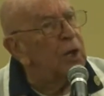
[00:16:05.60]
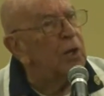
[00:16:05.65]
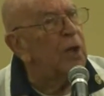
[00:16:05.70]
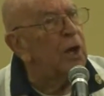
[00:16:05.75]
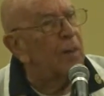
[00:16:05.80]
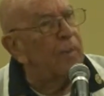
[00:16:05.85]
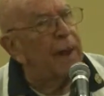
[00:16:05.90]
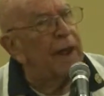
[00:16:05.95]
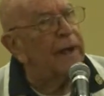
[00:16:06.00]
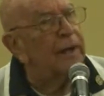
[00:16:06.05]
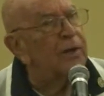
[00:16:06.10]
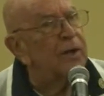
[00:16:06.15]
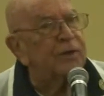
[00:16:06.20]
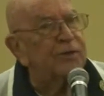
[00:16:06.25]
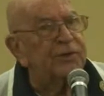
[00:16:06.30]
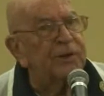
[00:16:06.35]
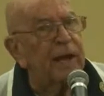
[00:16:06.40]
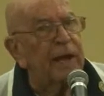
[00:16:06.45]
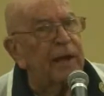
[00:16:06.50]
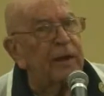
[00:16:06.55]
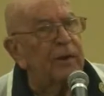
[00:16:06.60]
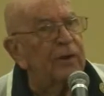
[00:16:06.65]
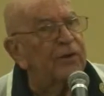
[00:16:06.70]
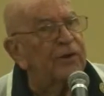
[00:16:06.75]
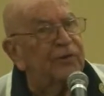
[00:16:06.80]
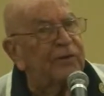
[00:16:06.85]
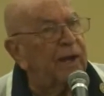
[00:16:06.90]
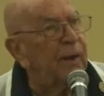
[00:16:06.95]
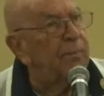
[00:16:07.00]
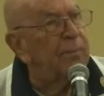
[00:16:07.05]
you commanded the 2nd and the
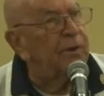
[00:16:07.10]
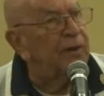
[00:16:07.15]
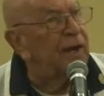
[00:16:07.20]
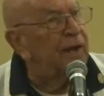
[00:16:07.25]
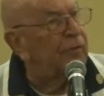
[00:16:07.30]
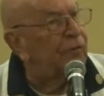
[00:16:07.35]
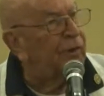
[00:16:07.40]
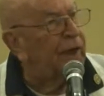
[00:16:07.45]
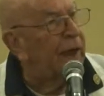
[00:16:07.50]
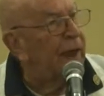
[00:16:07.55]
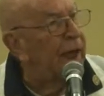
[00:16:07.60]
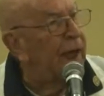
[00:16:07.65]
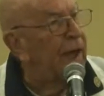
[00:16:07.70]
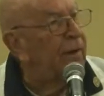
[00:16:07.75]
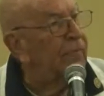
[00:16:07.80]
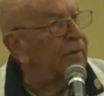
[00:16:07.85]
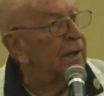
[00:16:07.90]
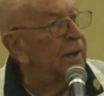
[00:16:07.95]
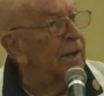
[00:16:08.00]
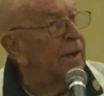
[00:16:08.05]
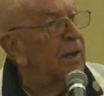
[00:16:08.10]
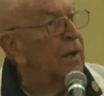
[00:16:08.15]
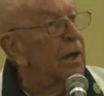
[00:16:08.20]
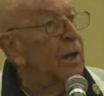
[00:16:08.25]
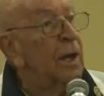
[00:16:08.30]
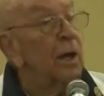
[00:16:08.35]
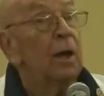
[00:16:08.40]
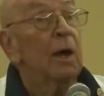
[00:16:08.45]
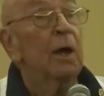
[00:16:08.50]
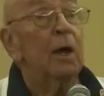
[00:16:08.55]
17th Cav?
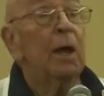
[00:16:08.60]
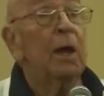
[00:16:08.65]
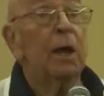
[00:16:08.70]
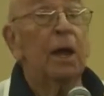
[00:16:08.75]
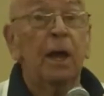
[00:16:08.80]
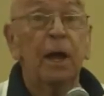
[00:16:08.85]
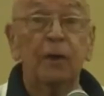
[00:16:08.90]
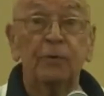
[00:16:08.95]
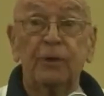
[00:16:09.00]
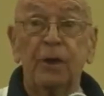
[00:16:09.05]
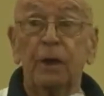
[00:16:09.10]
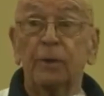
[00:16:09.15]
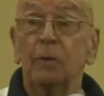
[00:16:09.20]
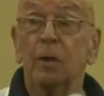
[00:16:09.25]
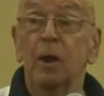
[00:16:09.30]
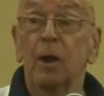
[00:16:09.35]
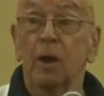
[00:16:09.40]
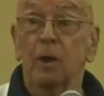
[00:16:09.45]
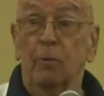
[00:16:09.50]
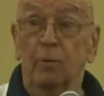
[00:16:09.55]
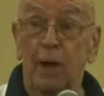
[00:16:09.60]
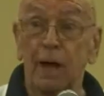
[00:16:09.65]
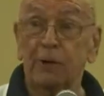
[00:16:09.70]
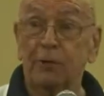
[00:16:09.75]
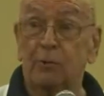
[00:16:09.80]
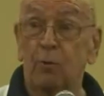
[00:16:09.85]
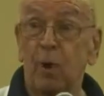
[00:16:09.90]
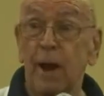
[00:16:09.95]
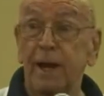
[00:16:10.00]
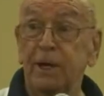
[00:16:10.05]
He said,
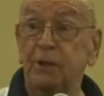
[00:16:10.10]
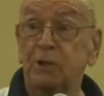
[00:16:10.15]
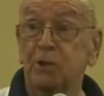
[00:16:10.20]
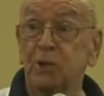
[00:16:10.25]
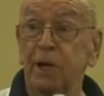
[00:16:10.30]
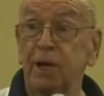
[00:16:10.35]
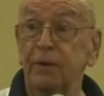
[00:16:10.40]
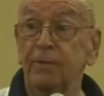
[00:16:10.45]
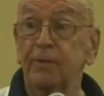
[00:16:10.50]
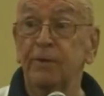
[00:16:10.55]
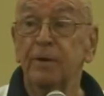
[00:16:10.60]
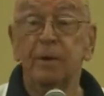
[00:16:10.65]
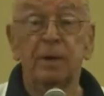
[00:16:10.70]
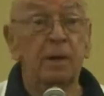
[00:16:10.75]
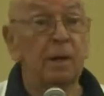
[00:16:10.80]
that's right, Chief.